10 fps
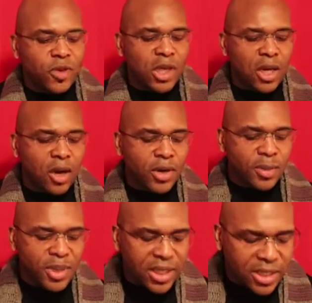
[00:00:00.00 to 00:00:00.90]
you get caught
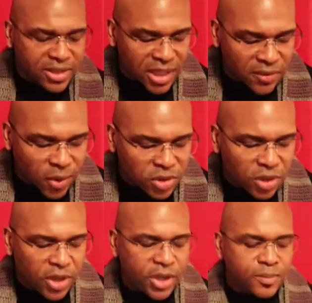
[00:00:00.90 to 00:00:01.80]
up. And then it says in verse
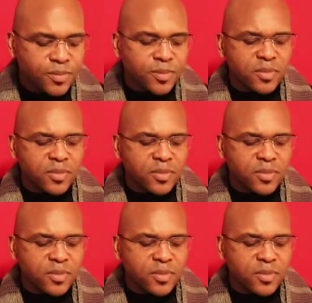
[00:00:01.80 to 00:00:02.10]
30,